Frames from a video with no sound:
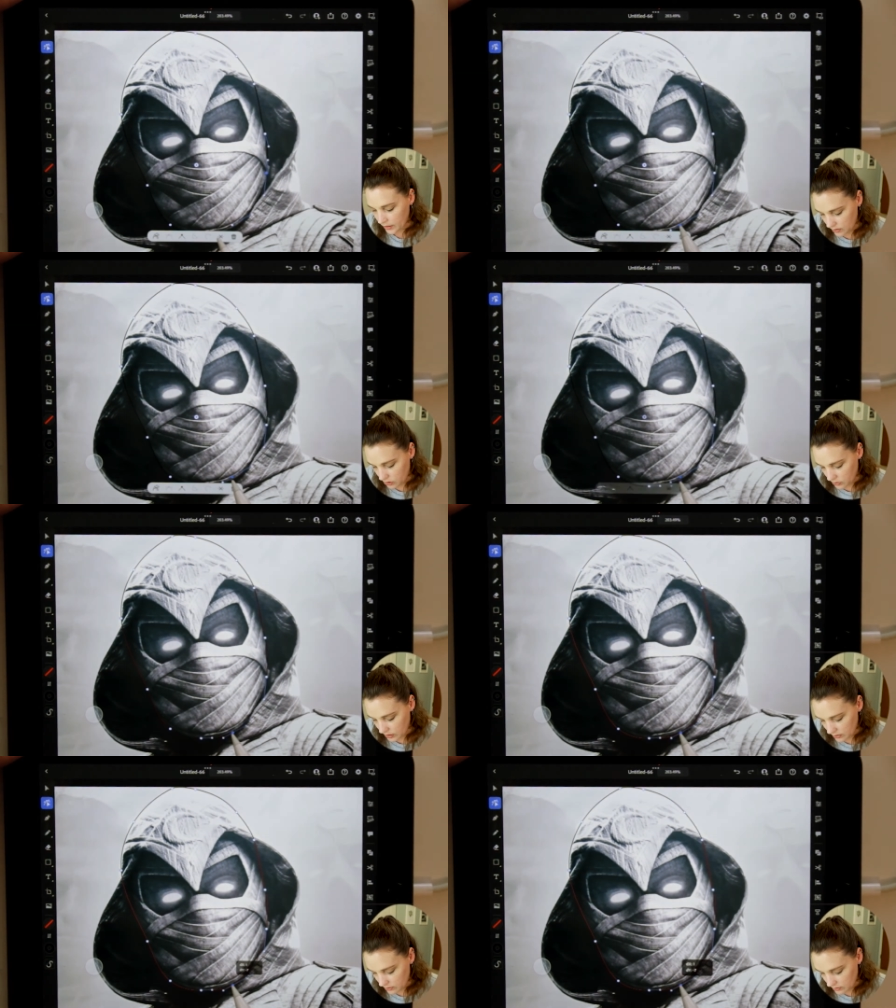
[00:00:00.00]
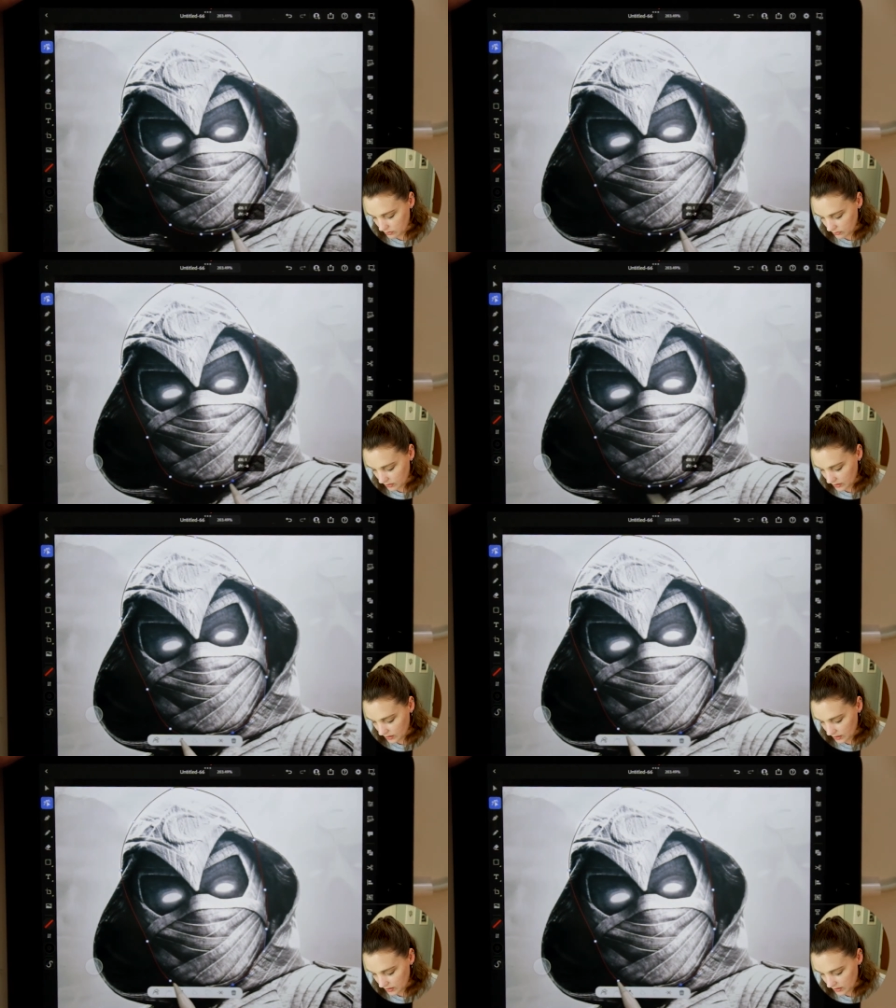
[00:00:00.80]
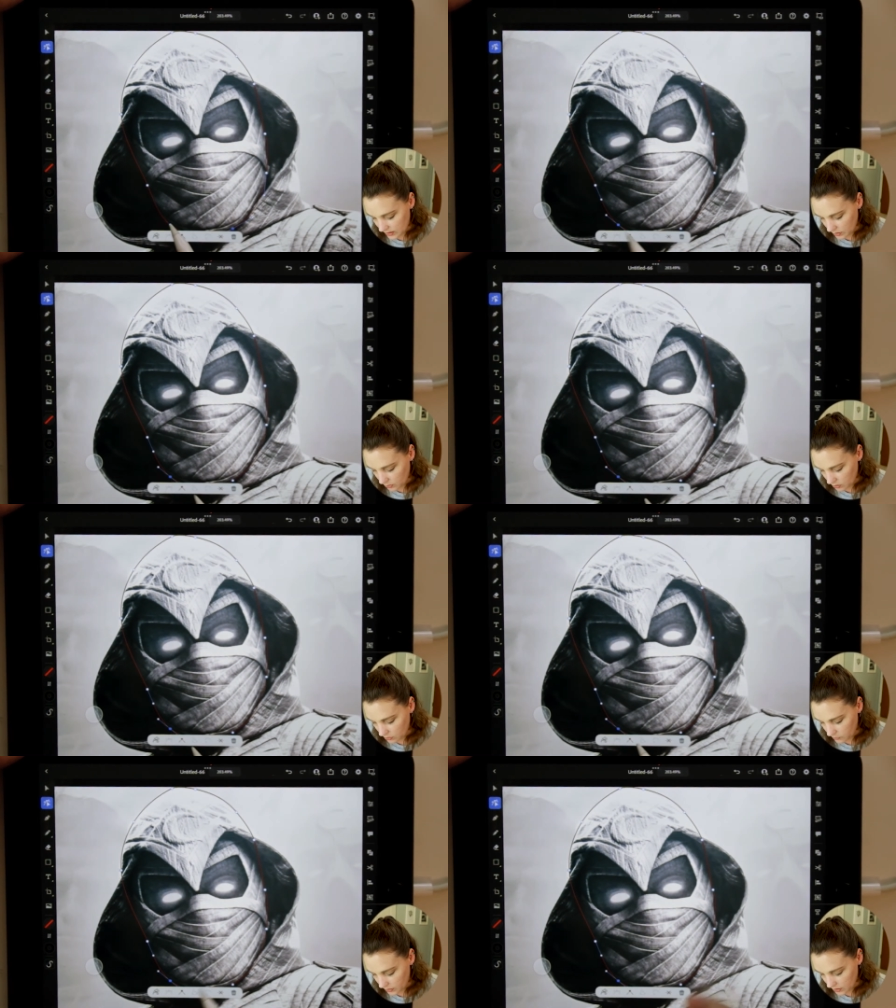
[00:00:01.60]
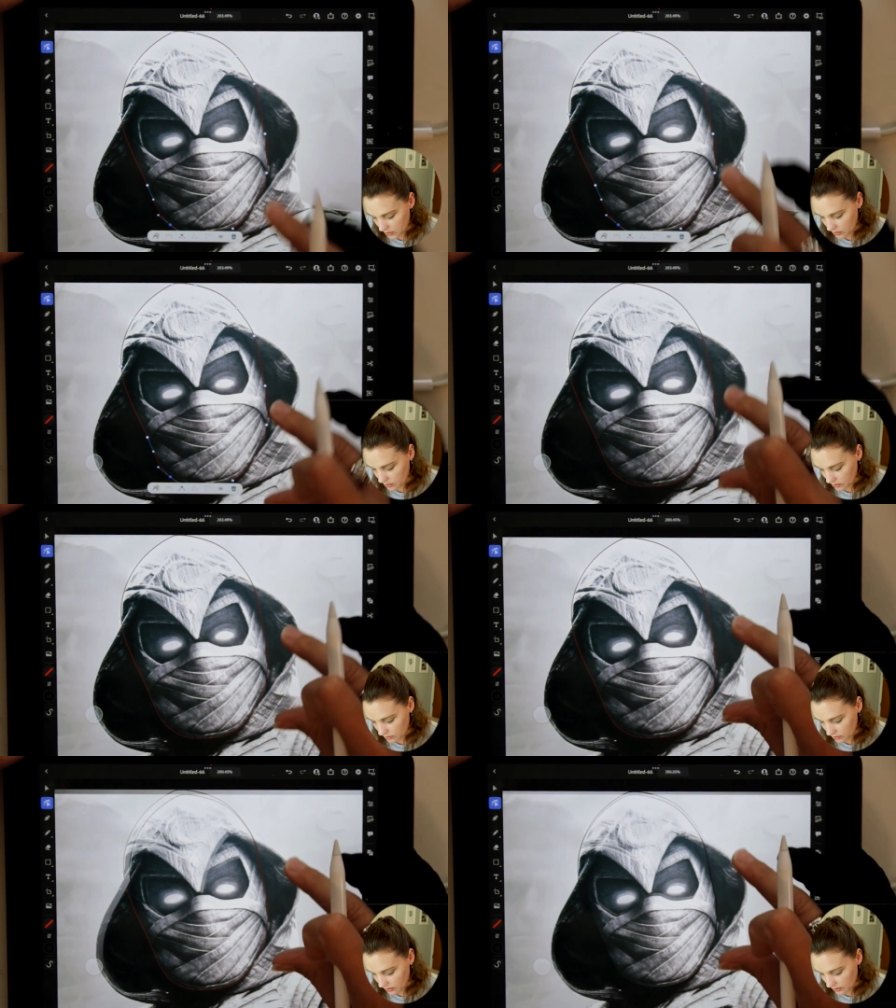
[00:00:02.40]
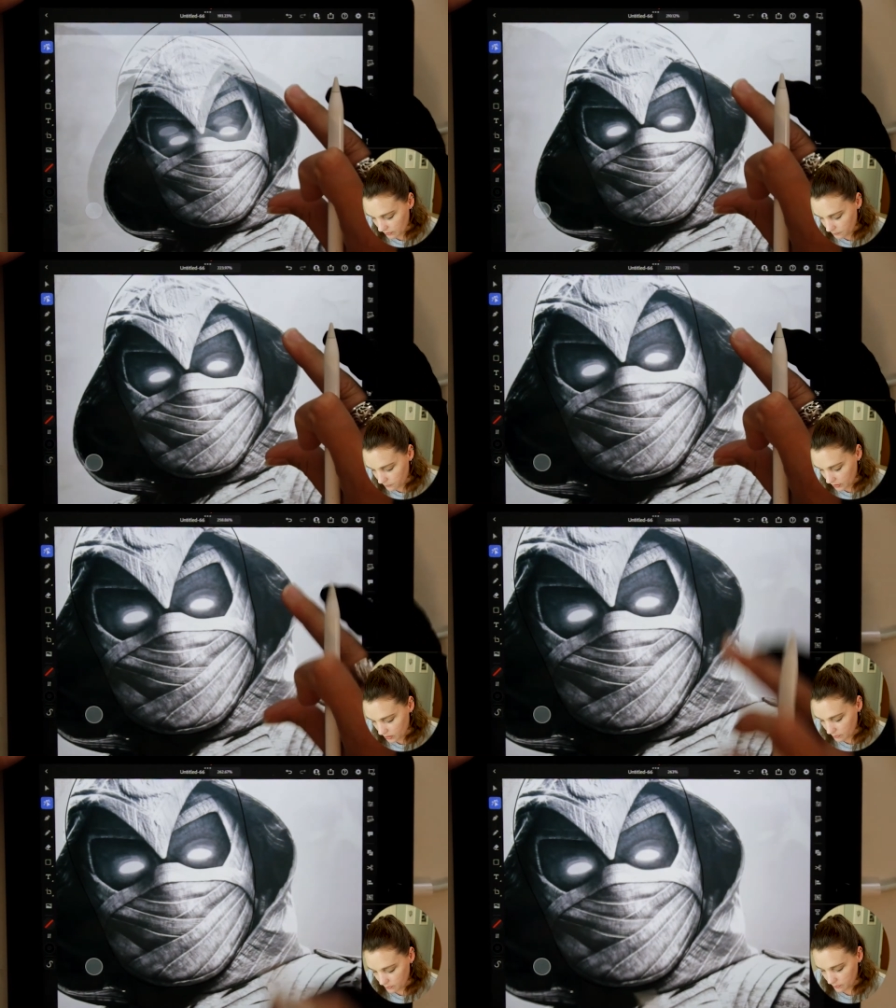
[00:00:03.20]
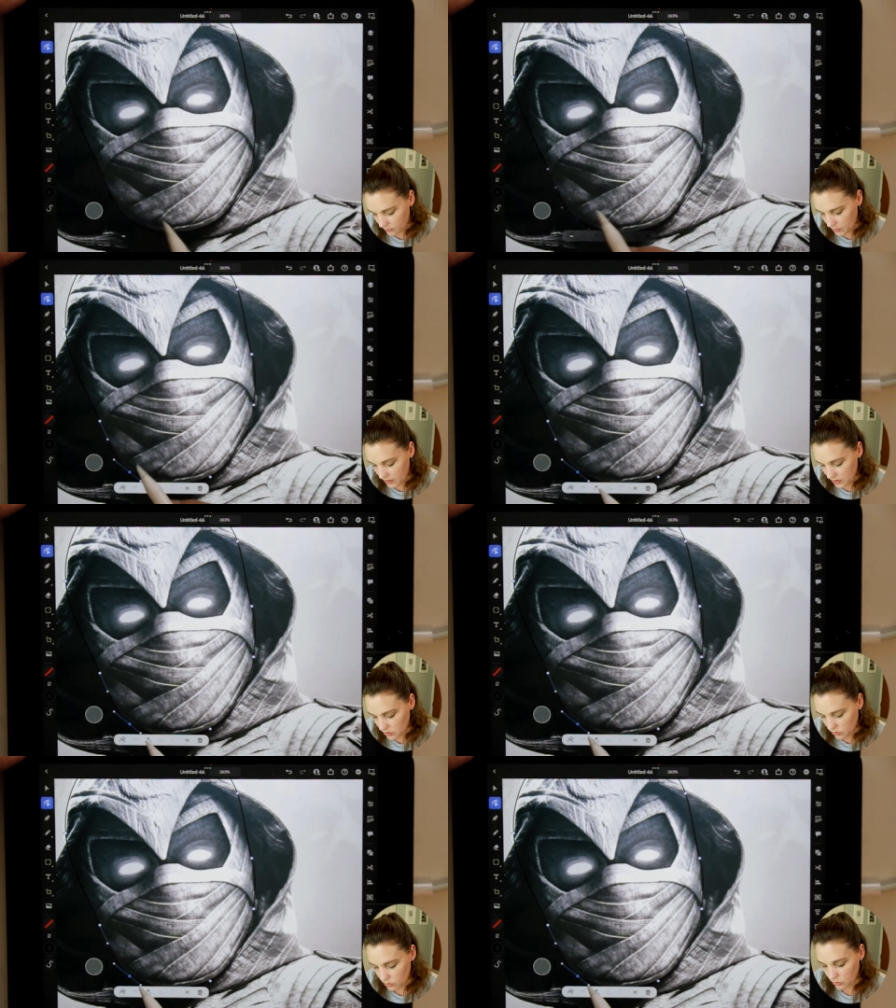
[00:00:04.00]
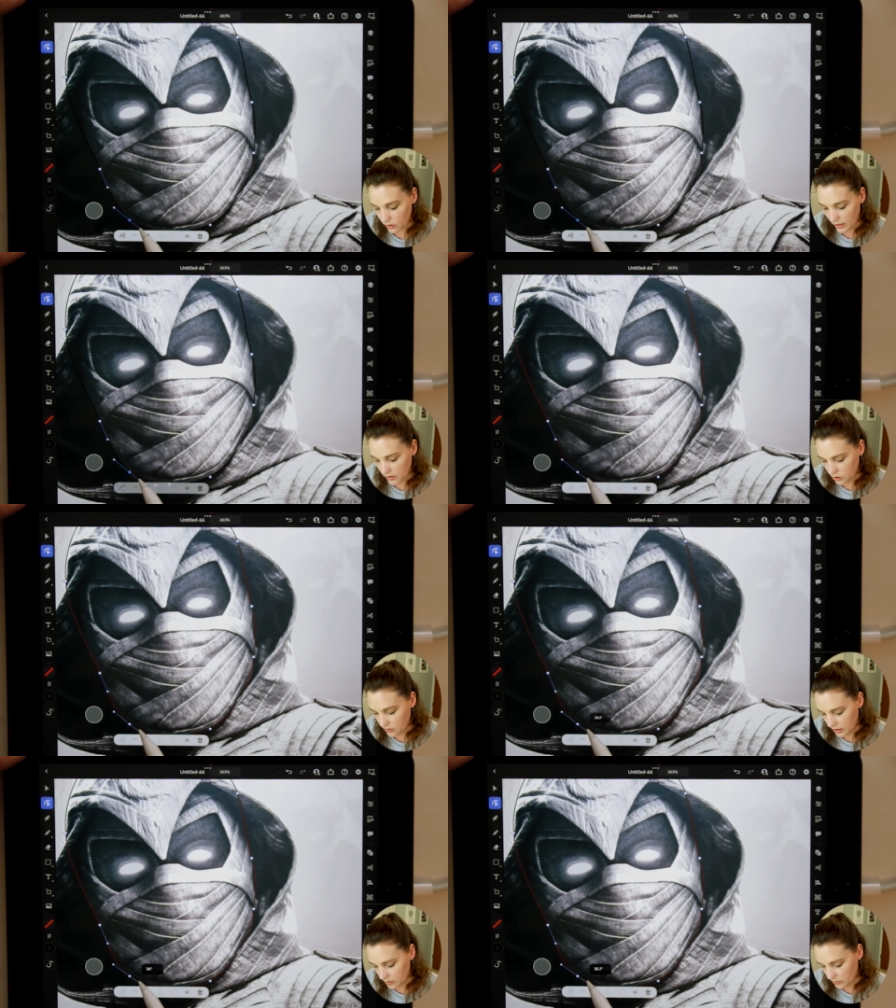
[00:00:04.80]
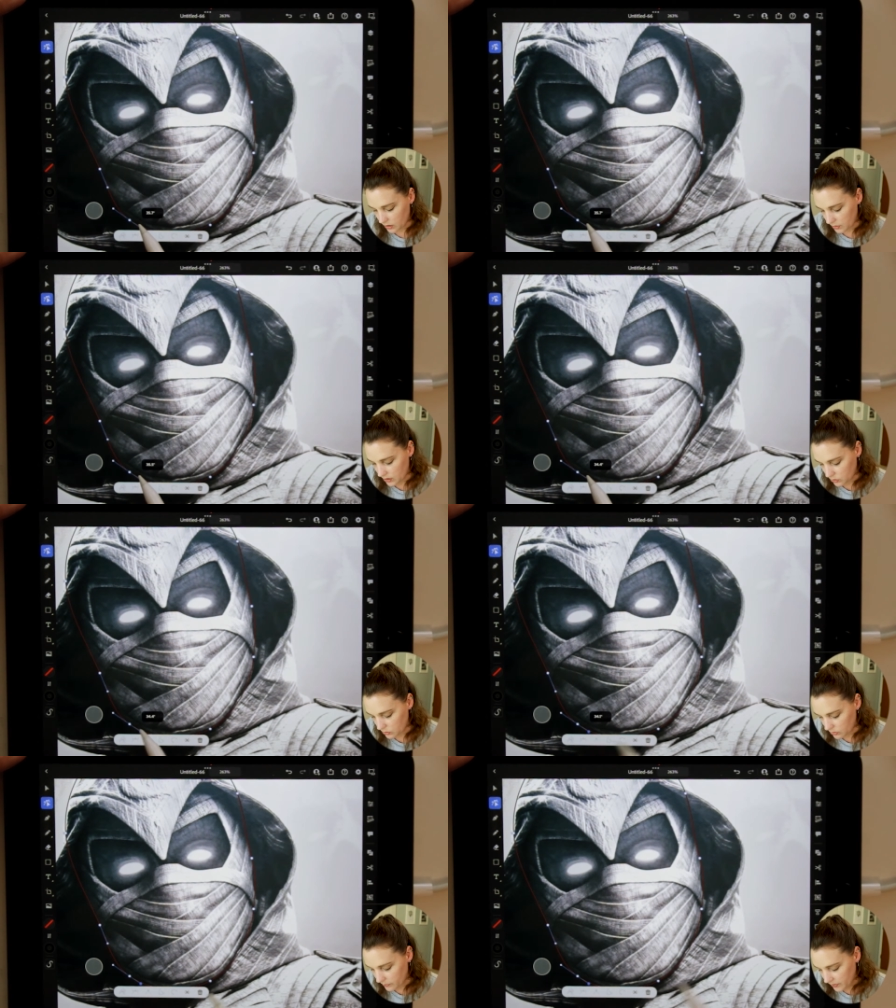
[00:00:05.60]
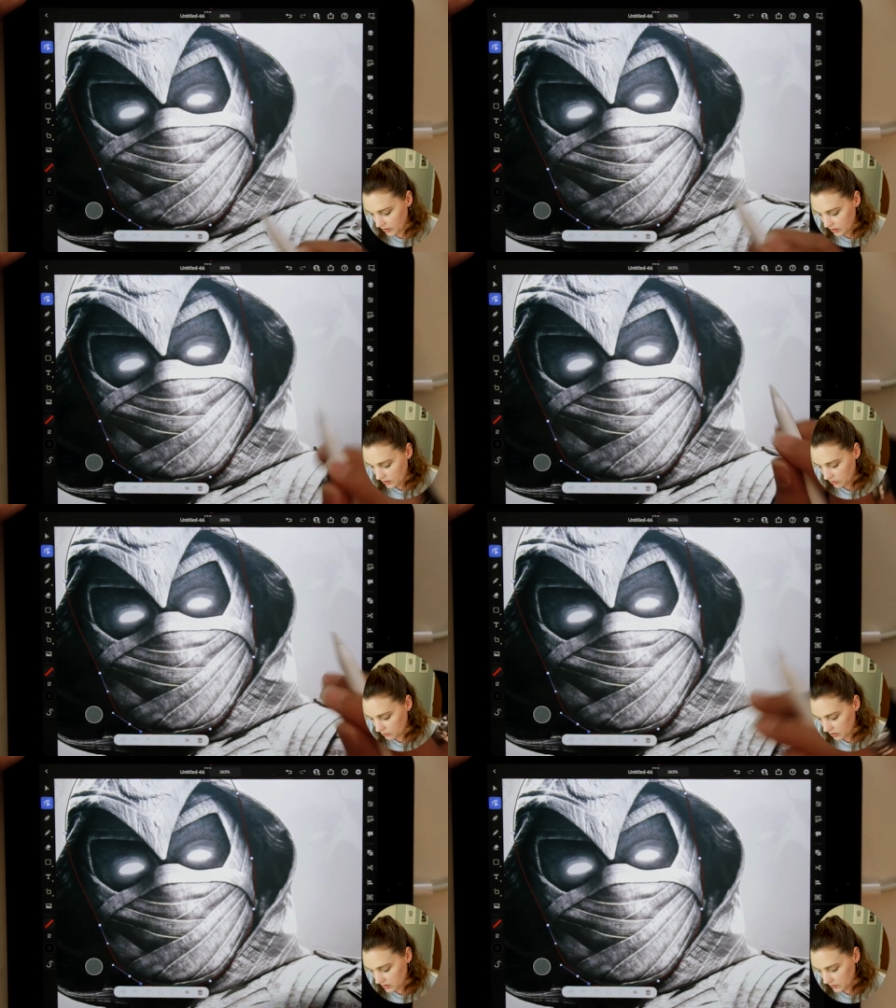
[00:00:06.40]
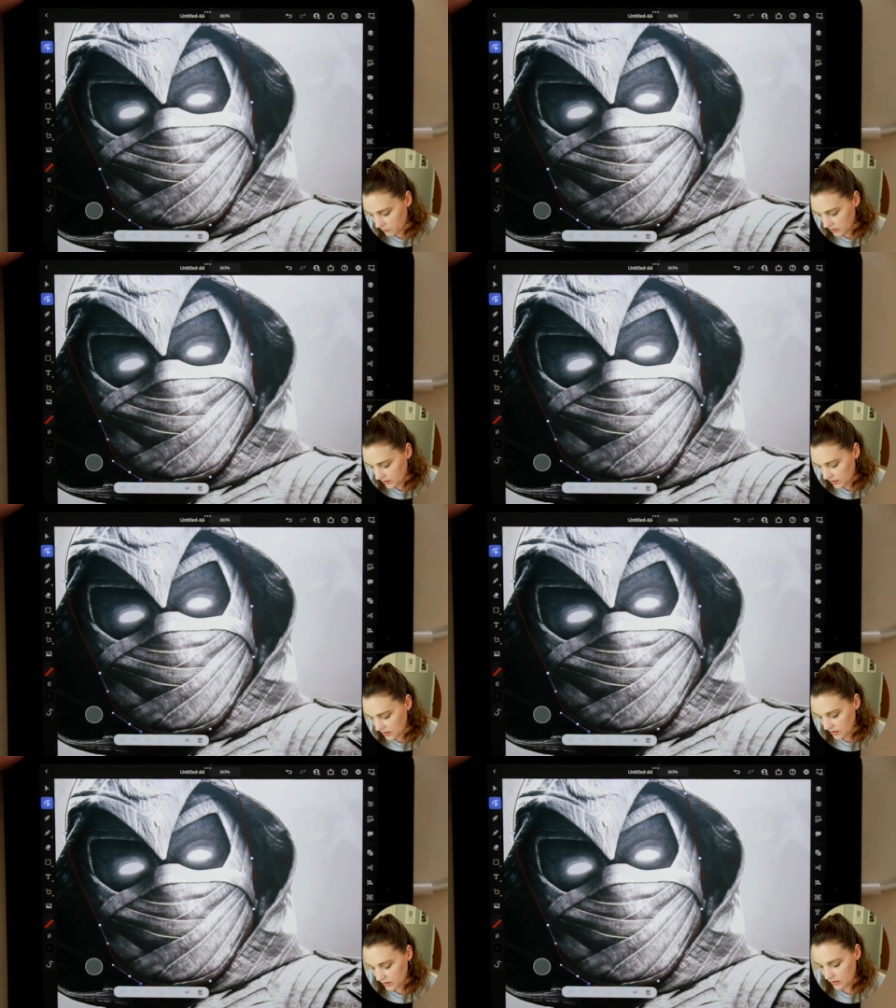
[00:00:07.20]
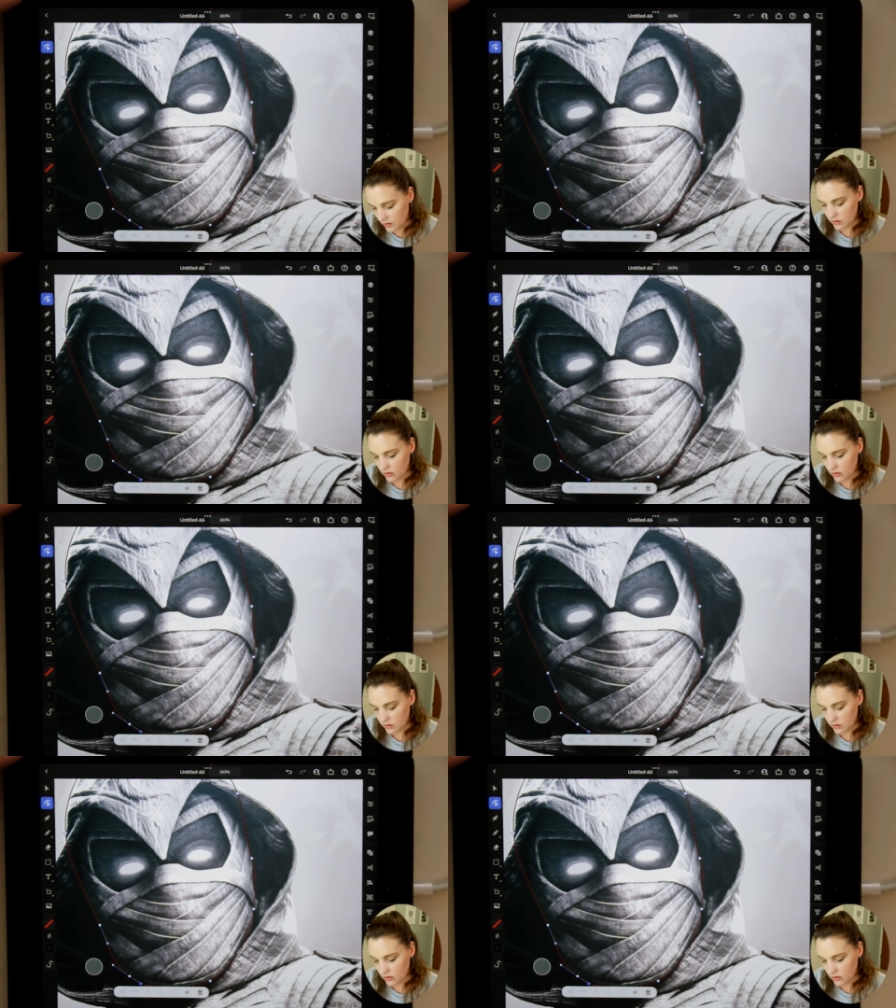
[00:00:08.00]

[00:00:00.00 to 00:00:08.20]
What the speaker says: You can get a similar effect from the pencil tool as you can with the pen tool. The only difference is,